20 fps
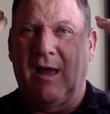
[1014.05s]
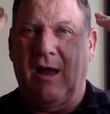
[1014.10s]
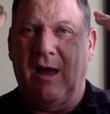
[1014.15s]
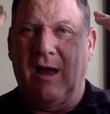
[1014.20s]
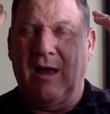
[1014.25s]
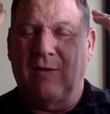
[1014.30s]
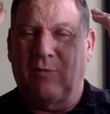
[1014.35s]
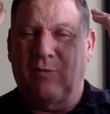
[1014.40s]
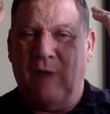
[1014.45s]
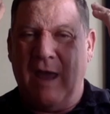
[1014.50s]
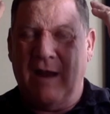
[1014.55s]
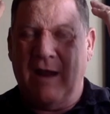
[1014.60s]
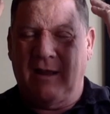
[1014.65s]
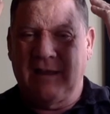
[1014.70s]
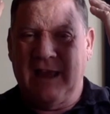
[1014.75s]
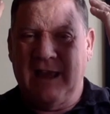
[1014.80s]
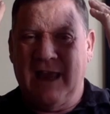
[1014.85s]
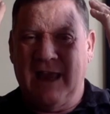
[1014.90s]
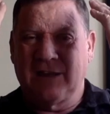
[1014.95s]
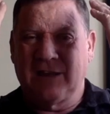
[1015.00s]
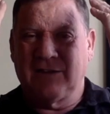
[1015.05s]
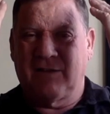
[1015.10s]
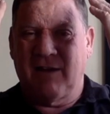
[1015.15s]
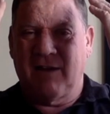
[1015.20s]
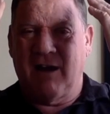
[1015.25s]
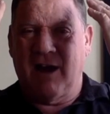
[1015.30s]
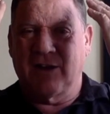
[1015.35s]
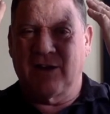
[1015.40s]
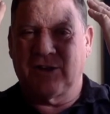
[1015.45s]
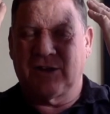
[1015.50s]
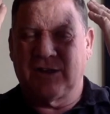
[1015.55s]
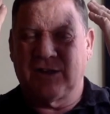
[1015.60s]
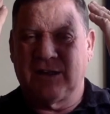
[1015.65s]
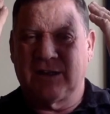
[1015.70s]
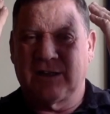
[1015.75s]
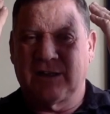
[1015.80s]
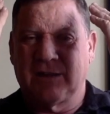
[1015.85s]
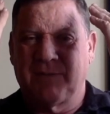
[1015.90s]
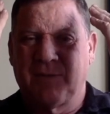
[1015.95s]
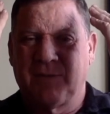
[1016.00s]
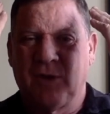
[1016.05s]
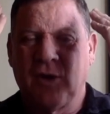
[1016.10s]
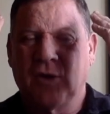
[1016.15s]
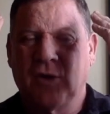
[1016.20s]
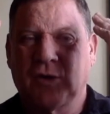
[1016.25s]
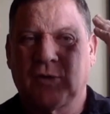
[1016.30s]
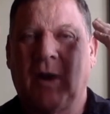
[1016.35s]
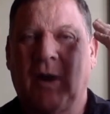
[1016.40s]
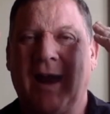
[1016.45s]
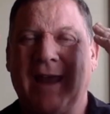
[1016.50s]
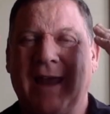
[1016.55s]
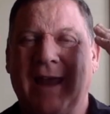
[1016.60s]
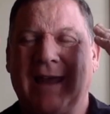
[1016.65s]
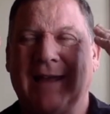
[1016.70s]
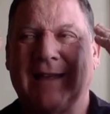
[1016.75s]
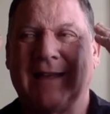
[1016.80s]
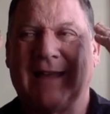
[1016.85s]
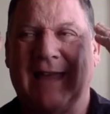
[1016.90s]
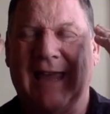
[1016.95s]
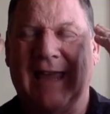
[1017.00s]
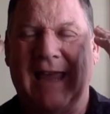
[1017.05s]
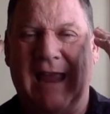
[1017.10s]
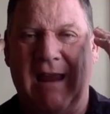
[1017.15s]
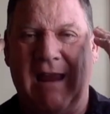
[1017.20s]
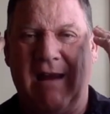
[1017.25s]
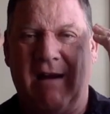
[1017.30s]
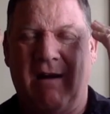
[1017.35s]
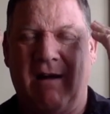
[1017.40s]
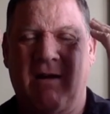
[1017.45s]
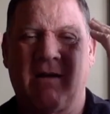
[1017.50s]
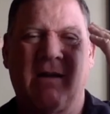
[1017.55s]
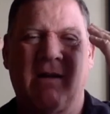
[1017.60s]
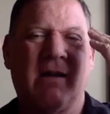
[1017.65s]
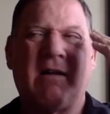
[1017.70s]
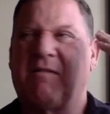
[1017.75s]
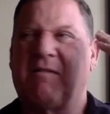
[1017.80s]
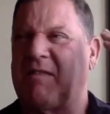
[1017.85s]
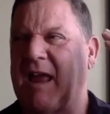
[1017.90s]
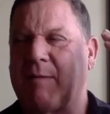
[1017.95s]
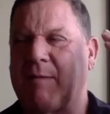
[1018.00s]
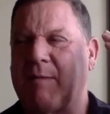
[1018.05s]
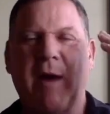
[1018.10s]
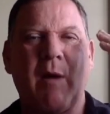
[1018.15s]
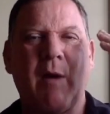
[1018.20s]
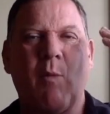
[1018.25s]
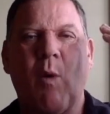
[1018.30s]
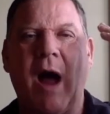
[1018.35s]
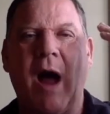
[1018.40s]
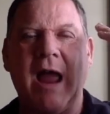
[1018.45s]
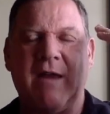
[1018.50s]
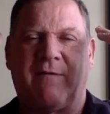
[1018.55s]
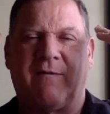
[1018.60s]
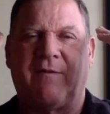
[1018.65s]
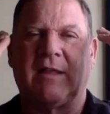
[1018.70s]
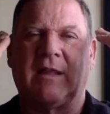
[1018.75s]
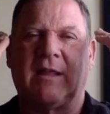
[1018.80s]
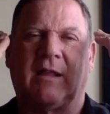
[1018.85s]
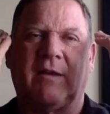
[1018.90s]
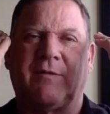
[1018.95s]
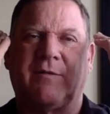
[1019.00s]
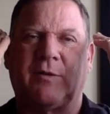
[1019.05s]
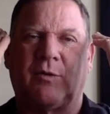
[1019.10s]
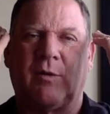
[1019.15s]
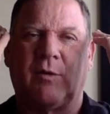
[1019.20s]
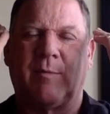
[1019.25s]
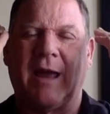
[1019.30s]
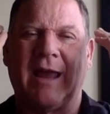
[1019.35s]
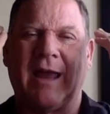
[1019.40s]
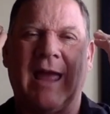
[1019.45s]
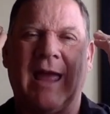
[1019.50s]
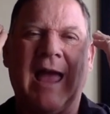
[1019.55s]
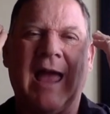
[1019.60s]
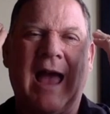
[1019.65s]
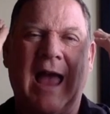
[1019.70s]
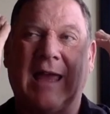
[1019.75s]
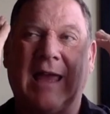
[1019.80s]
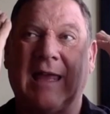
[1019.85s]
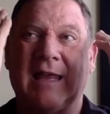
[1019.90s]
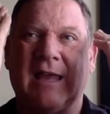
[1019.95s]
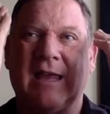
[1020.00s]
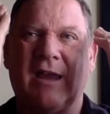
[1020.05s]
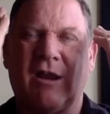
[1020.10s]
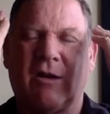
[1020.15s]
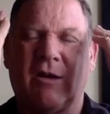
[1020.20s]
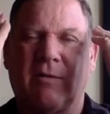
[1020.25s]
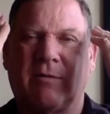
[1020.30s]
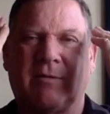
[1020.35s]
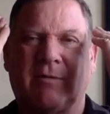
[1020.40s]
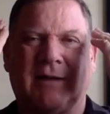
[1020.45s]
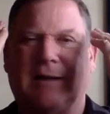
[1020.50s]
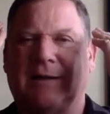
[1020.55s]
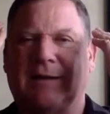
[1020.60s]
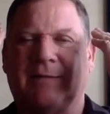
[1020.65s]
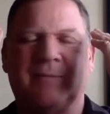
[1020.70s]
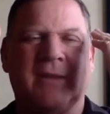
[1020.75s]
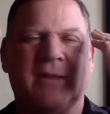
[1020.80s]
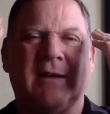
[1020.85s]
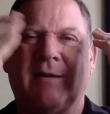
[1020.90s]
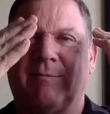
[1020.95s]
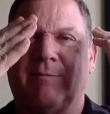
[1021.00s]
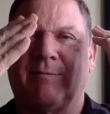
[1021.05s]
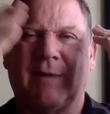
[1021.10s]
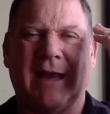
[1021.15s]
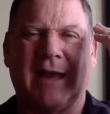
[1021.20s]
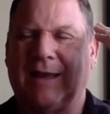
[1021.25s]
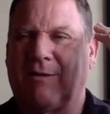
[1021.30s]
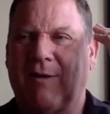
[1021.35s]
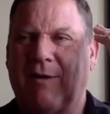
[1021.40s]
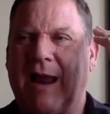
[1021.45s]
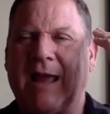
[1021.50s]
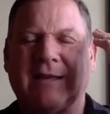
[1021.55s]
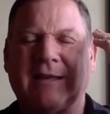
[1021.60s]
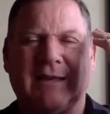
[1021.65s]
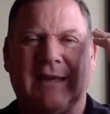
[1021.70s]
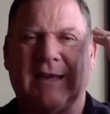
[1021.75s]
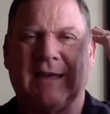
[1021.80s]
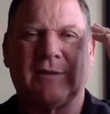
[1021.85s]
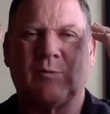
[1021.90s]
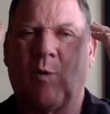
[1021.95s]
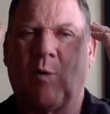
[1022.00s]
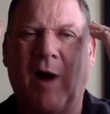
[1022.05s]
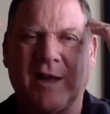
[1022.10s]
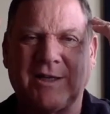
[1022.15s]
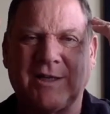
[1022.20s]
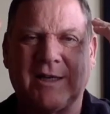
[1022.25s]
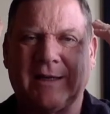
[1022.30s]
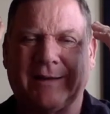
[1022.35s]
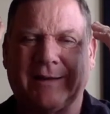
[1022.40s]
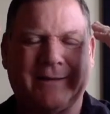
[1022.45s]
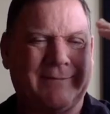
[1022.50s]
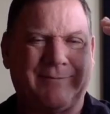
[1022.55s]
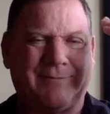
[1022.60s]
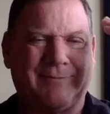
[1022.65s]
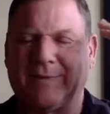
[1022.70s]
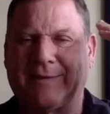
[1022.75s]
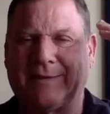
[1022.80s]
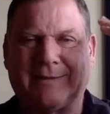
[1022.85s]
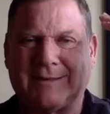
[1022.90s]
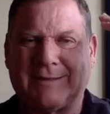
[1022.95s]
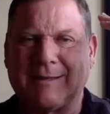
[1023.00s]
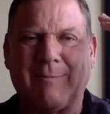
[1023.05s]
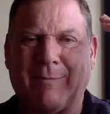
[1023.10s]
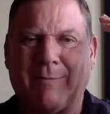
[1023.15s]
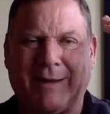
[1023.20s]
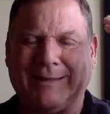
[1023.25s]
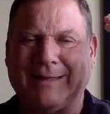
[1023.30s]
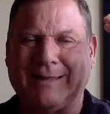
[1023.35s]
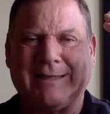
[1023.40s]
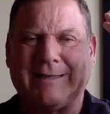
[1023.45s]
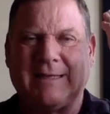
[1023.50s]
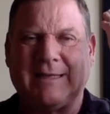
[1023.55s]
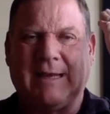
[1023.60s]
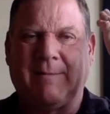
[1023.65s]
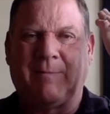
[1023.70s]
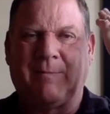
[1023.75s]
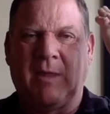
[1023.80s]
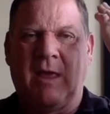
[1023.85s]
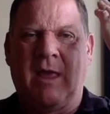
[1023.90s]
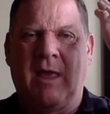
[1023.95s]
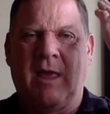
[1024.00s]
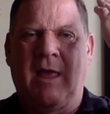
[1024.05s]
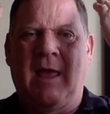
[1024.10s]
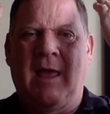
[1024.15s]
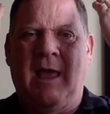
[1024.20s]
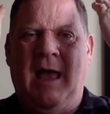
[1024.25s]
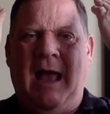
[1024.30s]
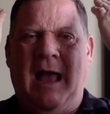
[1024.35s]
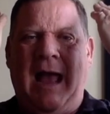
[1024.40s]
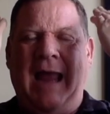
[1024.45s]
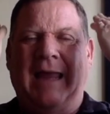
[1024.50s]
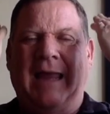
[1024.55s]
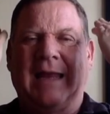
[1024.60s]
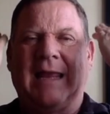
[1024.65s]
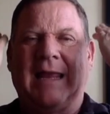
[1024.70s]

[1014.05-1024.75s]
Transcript: and right on the edge of consciousness. So I can hear like my wife in the living room. I, I can hear uh, my grandkids watching something on Disney. I can